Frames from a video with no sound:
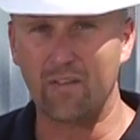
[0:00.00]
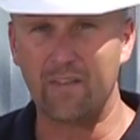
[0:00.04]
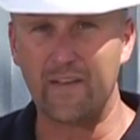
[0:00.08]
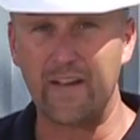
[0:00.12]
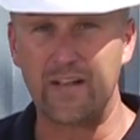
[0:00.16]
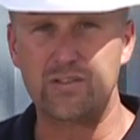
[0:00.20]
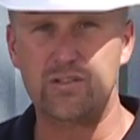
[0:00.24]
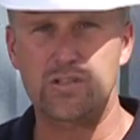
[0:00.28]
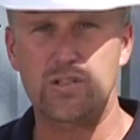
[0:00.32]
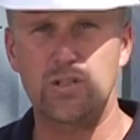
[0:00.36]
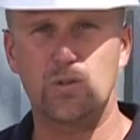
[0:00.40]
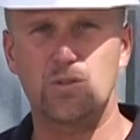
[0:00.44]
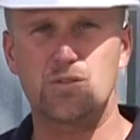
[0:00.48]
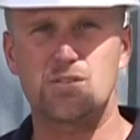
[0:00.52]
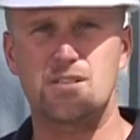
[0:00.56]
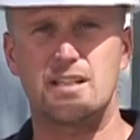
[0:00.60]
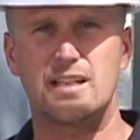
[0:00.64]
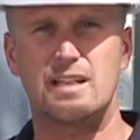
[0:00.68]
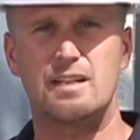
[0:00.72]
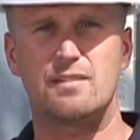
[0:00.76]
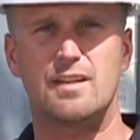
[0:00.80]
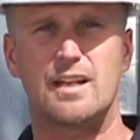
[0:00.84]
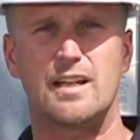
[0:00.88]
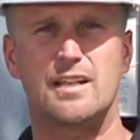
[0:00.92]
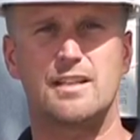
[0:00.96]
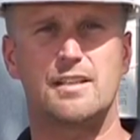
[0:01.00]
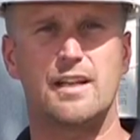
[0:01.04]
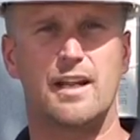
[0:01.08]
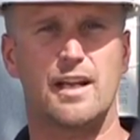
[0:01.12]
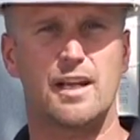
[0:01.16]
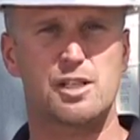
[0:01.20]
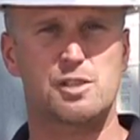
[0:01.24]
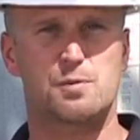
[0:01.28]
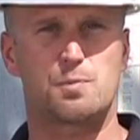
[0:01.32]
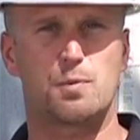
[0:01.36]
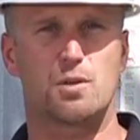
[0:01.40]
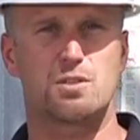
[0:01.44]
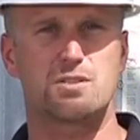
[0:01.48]
that's used even in
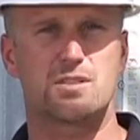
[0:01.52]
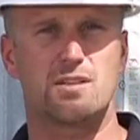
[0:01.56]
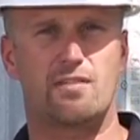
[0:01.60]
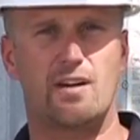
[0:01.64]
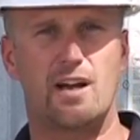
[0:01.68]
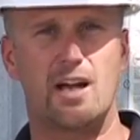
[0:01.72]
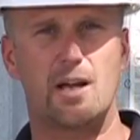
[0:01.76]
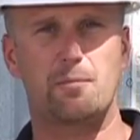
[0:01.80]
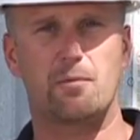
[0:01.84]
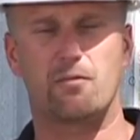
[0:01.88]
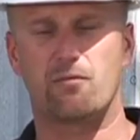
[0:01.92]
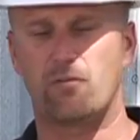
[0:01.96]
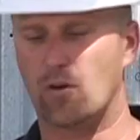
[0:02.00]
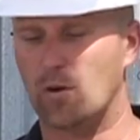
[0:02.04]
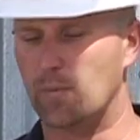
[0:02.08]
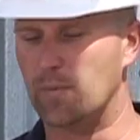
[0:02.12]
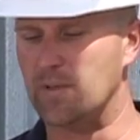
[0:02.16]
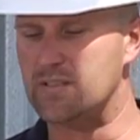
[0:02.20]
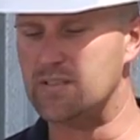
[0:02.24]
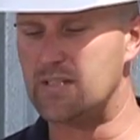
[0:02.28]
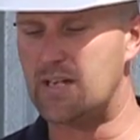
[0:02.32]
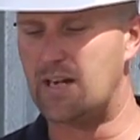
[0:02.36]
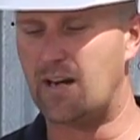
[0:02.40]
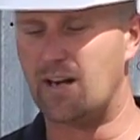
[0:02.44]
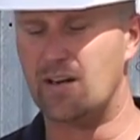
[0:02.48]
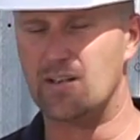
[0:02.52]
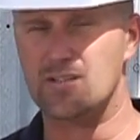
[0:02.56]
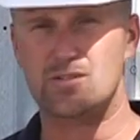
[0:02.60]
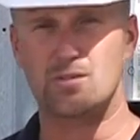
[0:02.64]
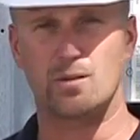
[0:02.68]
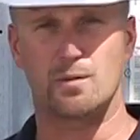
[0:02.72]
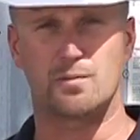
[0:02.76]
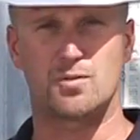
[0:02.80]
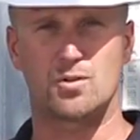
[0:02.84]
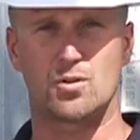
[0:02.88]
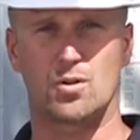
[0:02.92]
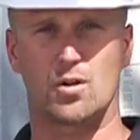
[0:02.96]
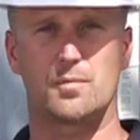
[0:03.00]
dashboards of high performance cars to
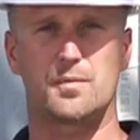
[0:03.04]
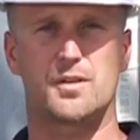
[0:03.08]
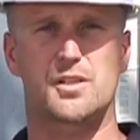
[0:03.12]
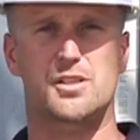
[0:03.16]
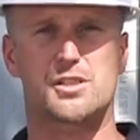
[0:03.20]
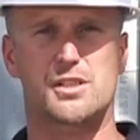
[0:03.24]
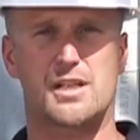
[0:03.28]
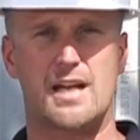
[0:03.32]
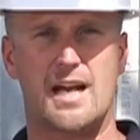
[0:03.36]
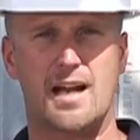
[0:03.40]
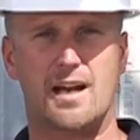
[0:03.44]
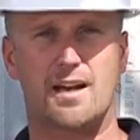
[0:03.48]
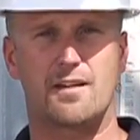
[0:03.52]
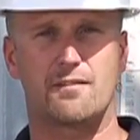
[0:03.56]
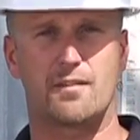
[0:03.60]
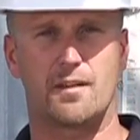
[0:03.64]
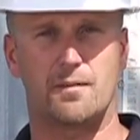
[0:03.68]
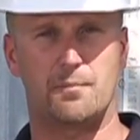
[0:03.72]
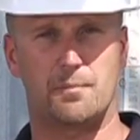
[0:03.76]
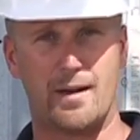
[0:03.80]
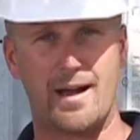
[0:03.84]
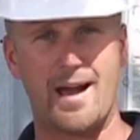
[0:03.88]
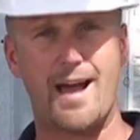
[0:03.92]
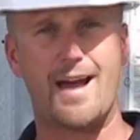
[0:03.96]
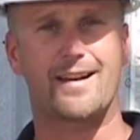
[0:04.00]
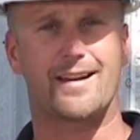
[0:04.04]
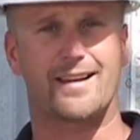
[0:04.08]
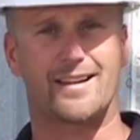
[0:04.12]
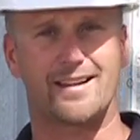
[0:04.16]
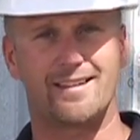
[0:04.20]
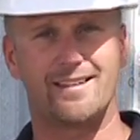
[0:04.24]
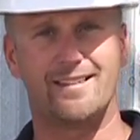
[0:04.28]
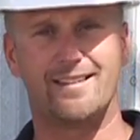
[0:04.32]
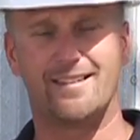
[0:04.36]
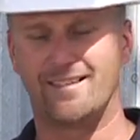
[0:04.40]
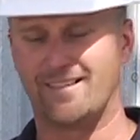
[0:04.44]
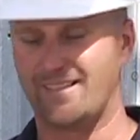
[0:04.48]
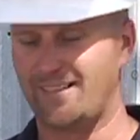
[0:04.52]
absorb the shock of the body.
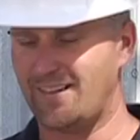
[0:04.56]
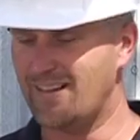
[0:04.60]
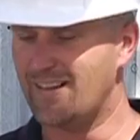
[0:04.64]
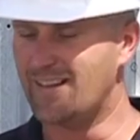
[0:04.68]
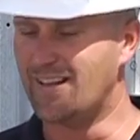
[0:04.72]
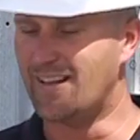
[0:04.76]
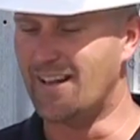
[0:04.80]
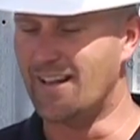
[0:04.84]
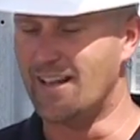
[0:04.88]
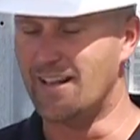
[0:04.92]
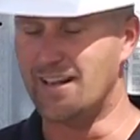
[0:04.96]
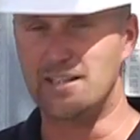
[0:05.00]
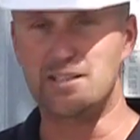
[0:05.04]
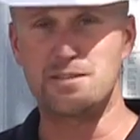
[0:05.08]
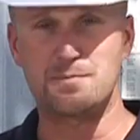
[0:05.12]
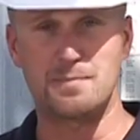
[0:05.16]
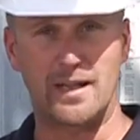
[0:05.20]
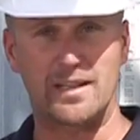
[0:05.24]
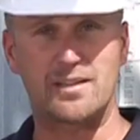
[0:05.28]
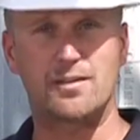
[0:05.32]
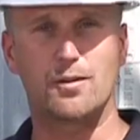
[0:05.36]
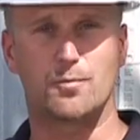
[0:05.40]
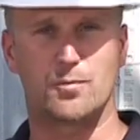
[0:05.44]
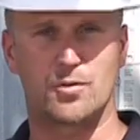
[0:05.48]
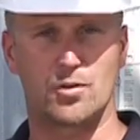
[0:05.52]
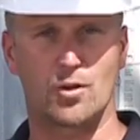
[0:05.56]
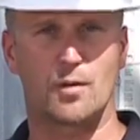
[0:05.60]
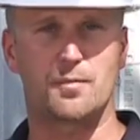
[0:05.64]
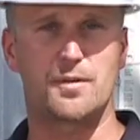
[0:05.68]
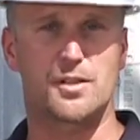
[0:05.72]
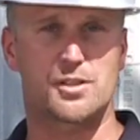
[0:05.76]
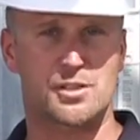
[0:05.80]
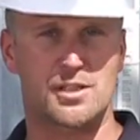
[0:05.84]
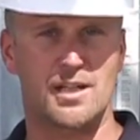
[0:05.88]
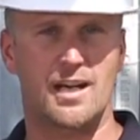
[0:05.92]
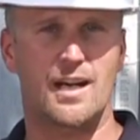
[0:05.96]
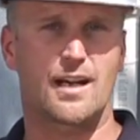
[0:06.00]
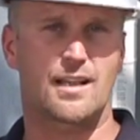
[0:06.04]
And it's meant to absorb the
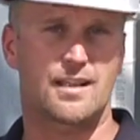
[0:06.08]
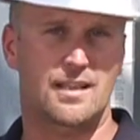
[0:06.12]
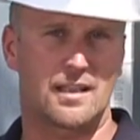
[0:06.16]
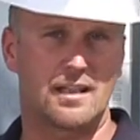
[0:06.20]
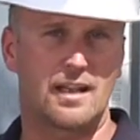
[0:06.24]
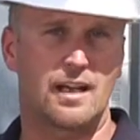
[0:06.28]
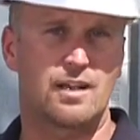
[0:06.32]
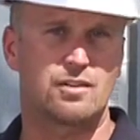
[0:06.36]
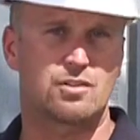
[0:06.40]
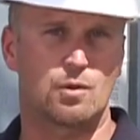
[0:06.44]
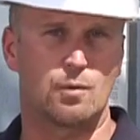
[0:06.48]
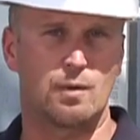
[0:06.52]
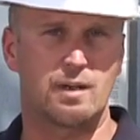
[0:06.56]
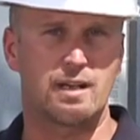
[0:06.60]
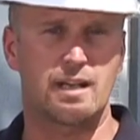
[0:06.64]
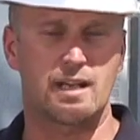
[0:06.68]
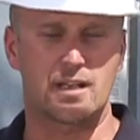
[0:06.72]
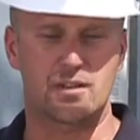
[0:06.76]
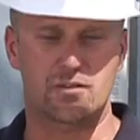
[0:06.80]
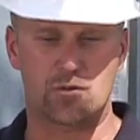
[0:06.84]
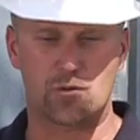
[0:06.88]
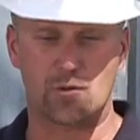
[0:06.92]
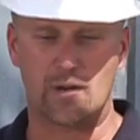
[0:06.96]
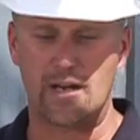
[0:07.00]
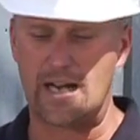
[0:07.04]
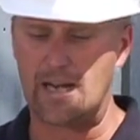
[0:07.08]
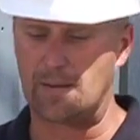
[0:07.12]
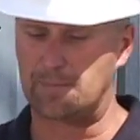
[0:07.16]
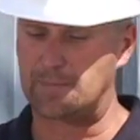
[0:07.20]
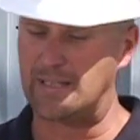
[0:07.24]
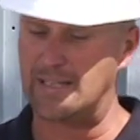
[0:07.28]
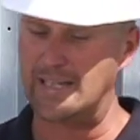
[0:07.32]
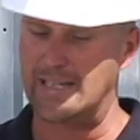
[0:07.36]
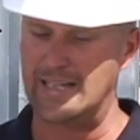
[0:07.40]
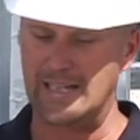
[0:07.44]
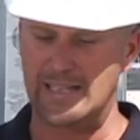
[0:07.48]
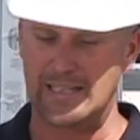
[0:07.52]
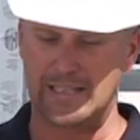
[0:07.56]
shock of the laser when it gets dropped.
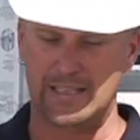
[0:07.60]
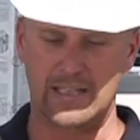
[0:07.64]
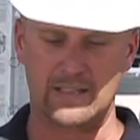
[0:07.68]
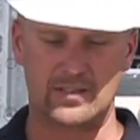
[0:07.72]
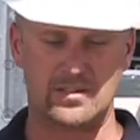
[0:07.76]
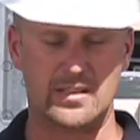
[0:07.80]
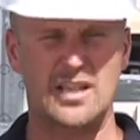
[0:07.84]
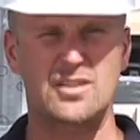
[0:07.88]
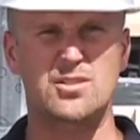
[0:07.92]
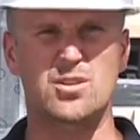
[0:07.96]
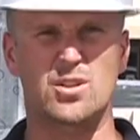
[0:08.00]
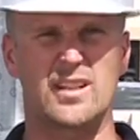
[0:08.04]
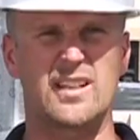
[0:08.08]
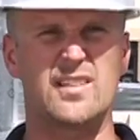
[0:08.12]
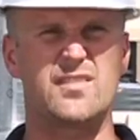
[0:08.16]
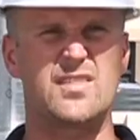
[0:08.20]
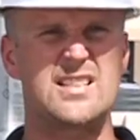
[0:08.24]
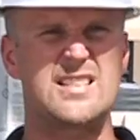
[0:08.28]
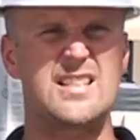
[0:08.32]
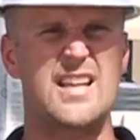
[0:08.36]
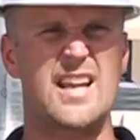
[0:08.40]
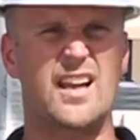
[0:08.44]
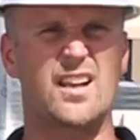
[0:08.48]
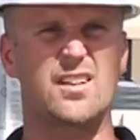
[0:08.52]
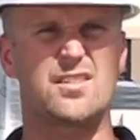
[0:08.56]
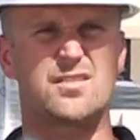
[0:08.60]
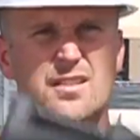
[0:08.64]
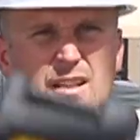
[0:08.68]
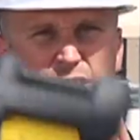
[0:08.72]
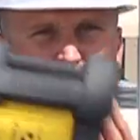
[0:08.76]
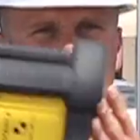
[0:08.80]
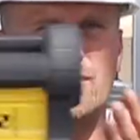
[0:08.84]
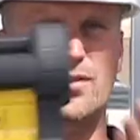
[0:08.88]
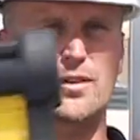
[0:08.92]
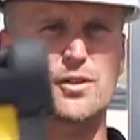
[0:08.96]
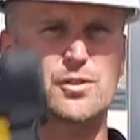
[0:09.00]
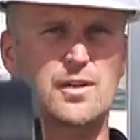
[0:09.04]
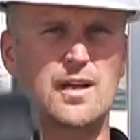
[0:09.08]
This laser will even take a
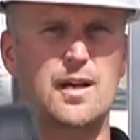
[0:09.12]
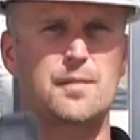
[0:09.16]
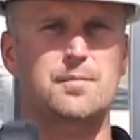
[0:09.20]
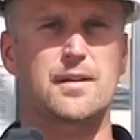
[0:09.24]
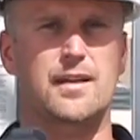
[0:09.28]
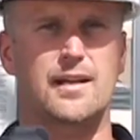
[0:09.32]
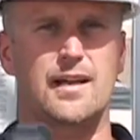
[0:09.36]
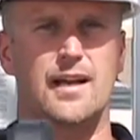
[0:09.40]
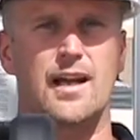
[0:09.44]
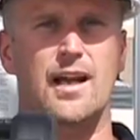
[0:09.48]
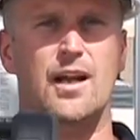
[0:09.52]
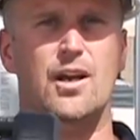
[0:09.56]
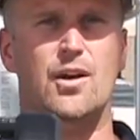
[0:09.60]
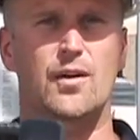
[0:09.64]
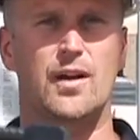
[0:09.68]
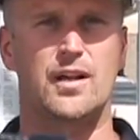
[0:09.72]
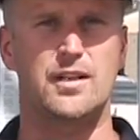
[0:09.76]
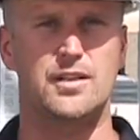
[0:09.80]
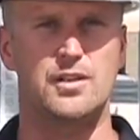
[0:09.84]
6-foot drop to concrete